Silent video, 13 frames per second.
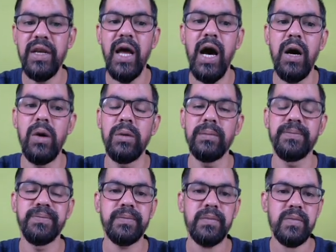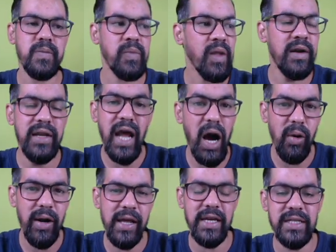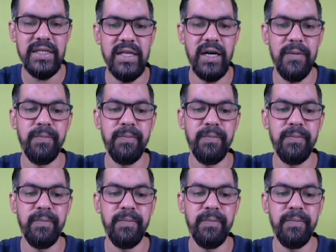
now nowadays